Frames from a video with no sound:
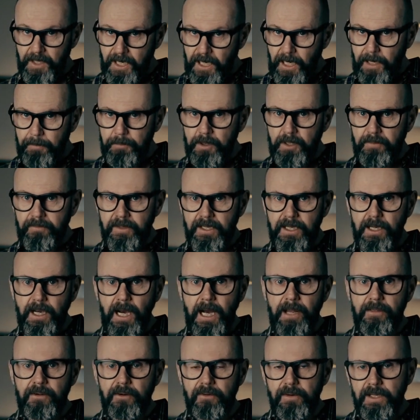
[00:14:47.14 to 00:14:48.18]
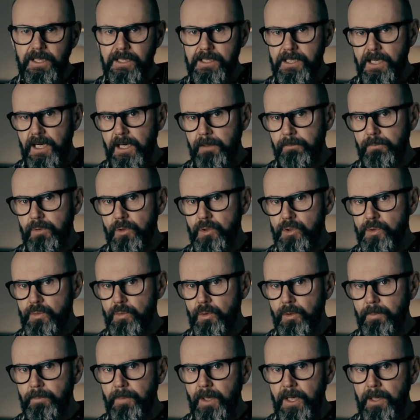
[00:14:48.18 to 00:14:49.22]
couple of other examples
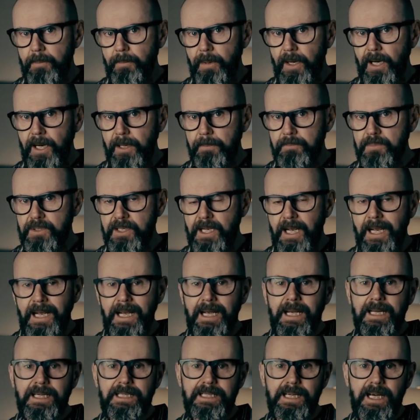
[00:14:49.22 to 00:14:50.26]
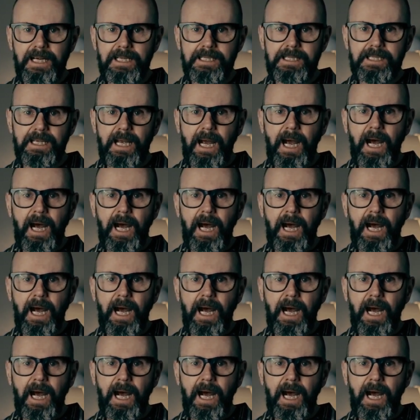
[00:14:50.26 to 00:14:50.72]
would be perhaps das